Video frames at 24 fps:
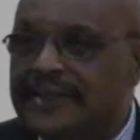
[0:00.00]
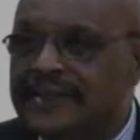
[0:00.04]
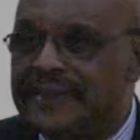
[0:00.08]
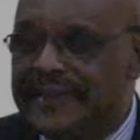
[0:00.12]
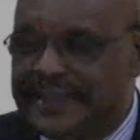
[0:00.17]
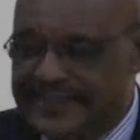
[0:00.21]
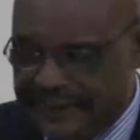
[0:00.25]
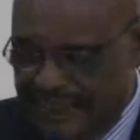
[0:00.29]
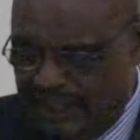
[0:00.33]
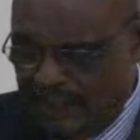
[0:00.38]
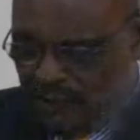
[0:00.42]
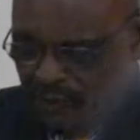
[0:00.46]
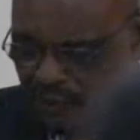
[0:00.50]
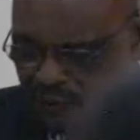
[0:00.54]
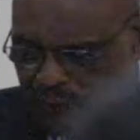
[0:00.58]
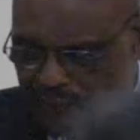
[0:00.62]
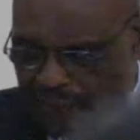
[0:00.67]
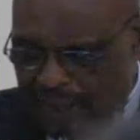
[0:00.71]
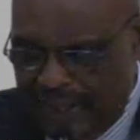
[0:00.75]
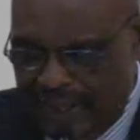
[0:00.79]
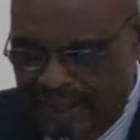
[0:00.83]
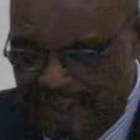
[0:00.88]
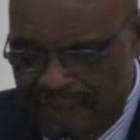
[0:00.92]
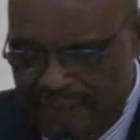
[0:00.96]
The title
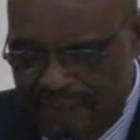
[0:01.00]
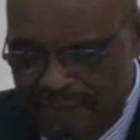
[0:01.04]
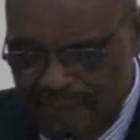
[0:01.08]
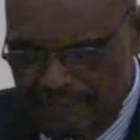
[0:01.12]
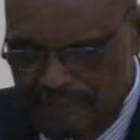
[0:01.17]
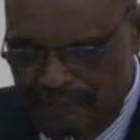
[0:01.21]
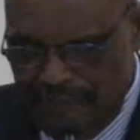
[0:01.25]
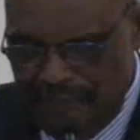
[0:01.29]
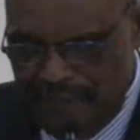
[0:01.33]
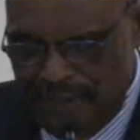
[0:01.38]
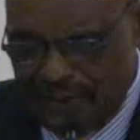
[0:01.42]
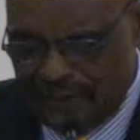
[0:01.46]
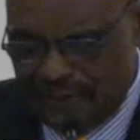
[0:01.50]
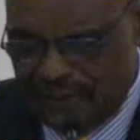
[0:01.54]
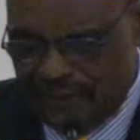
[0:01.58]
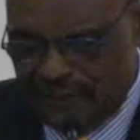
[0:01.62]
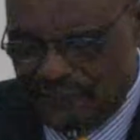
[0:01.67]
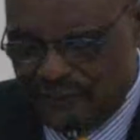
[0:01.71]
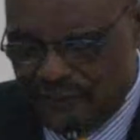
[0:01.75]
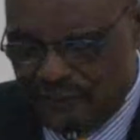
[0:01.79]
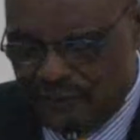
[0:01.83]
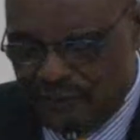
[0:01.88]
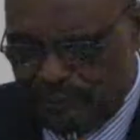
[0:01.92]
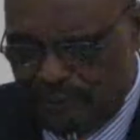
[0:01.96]
of my
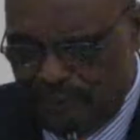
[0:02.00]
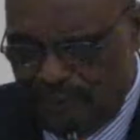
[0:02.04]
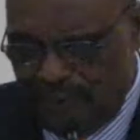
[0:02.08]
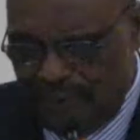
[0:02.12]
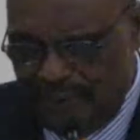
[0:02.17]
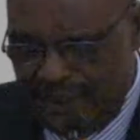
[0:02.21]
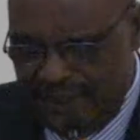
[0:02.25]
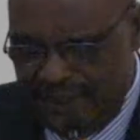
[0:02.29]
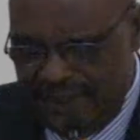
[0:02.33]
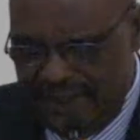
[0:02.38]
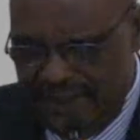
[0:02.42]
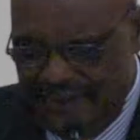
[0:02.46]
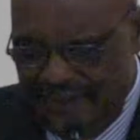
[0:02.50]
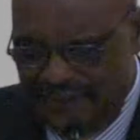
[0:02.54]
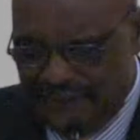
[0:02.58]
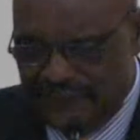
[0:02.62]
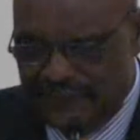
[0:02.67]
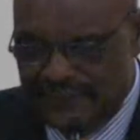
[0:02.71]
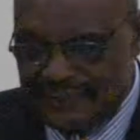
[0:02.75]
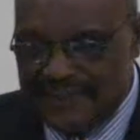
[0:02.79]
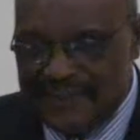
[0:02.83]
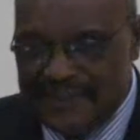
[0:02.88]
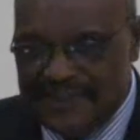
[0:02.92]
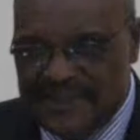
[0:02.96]
message this morning
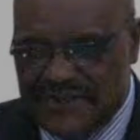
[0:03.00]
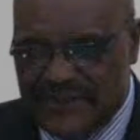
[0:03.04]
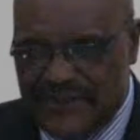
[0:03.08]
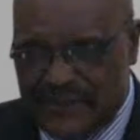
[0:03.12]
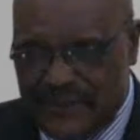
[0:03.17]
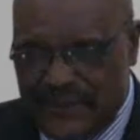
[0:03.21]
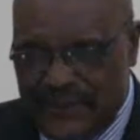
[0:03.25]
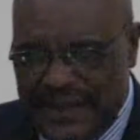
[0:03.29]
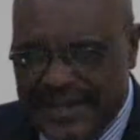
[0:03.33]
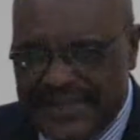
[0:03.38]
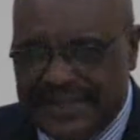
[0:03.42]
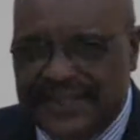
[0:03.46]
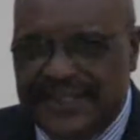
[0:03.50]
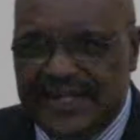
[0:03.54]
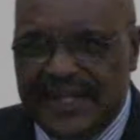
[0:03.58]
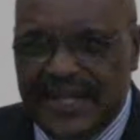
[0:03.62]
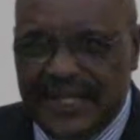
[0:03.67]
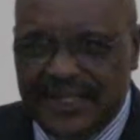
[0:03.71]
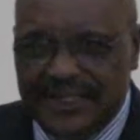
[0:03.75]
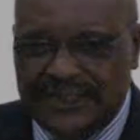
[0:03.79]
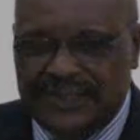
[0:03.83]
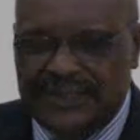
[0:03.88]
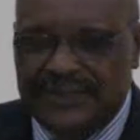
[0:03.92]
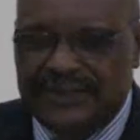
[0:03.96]
is
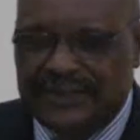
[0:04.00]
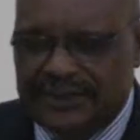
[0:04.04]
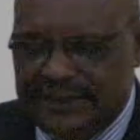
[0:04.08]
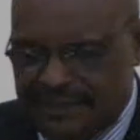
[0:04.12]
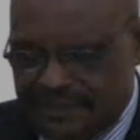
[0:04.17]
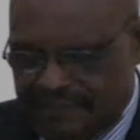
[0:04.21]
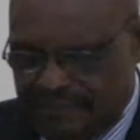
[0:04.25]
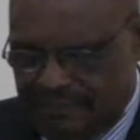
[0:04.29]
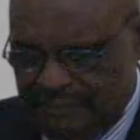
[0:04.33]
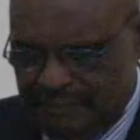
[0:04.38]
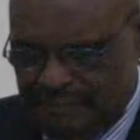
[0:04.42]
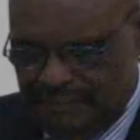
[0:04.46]
Greatness.